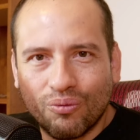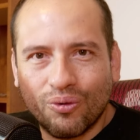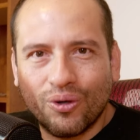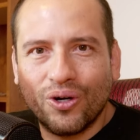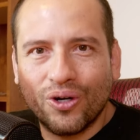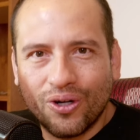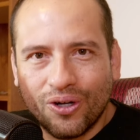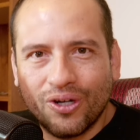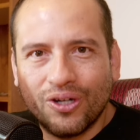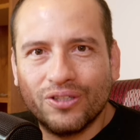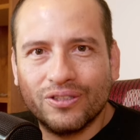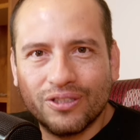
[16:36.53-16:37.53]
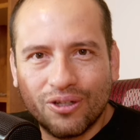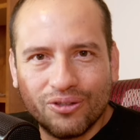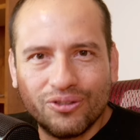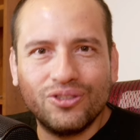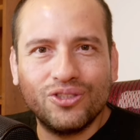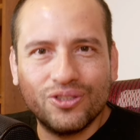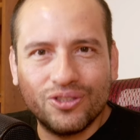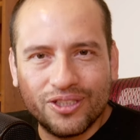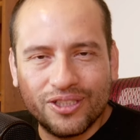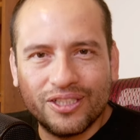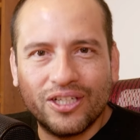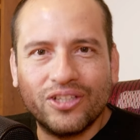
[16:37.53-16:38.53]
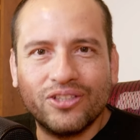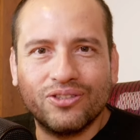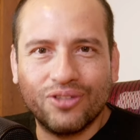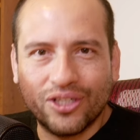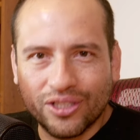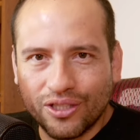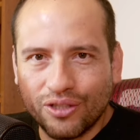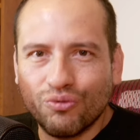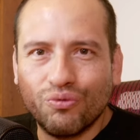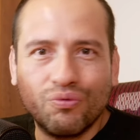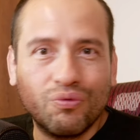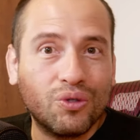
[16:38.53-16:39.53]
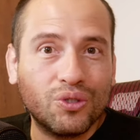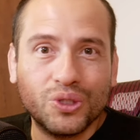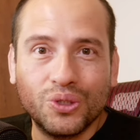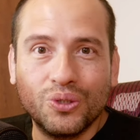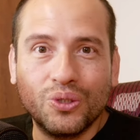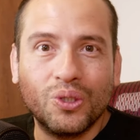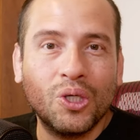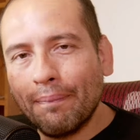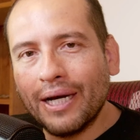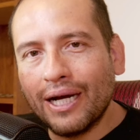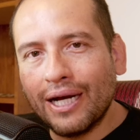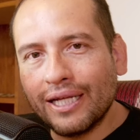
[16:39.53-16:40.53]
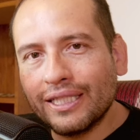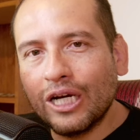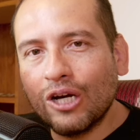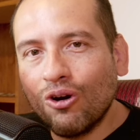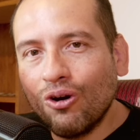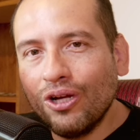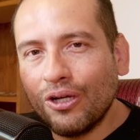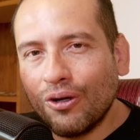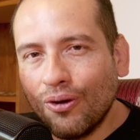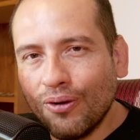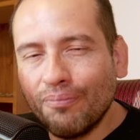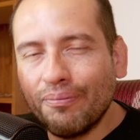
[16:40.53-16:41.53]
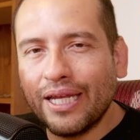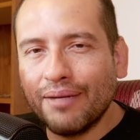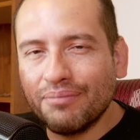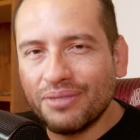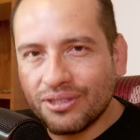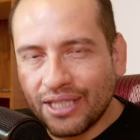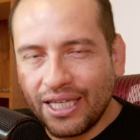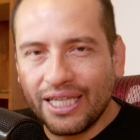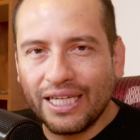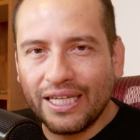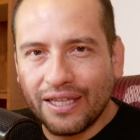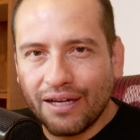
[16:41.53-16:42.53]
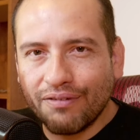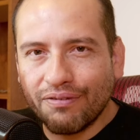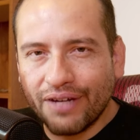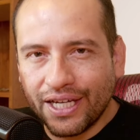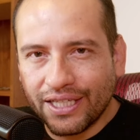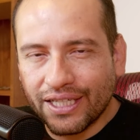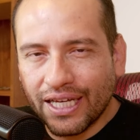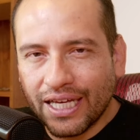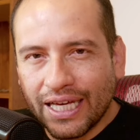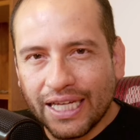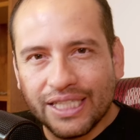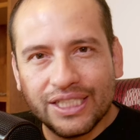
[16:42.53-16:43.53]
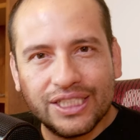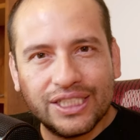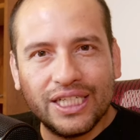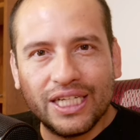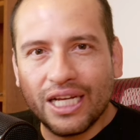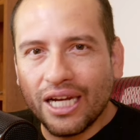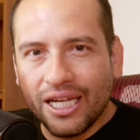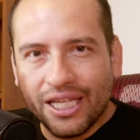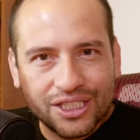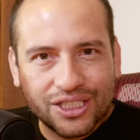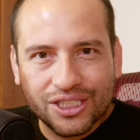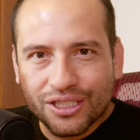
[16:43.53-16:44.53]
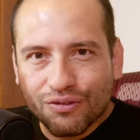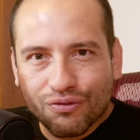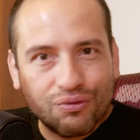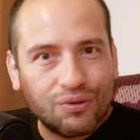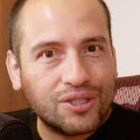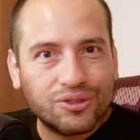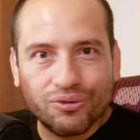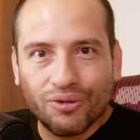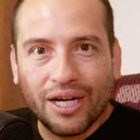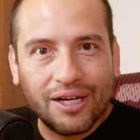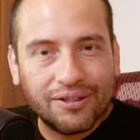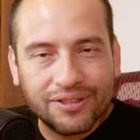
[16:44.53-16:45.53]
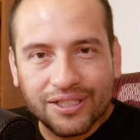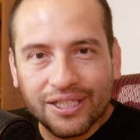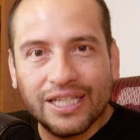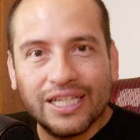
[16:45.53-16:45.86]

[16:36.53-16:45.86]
work on conditioning and strengthening for sure. But Holly Holm made a mistake in that fight. She clinched first round.